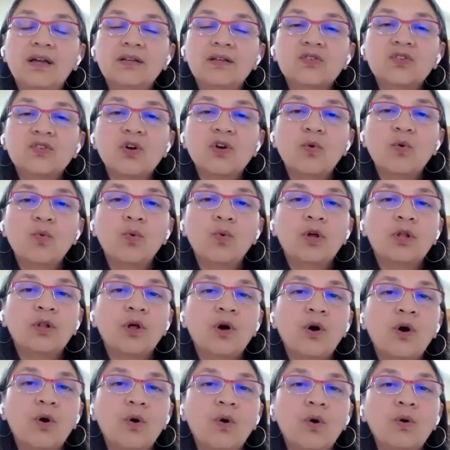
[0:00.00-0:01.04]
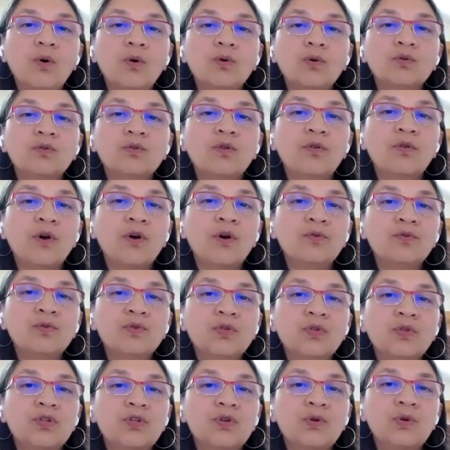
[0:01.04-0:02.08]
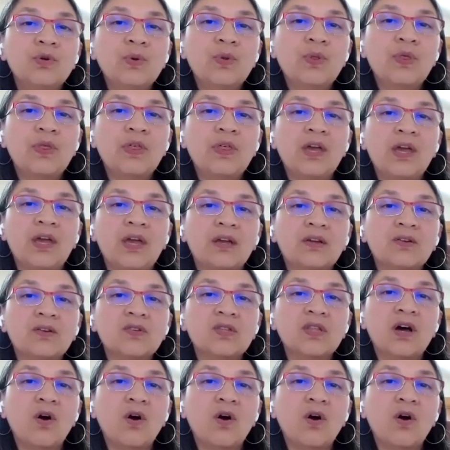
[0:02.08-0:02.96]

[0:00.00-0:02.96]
And so we'll hold those two things,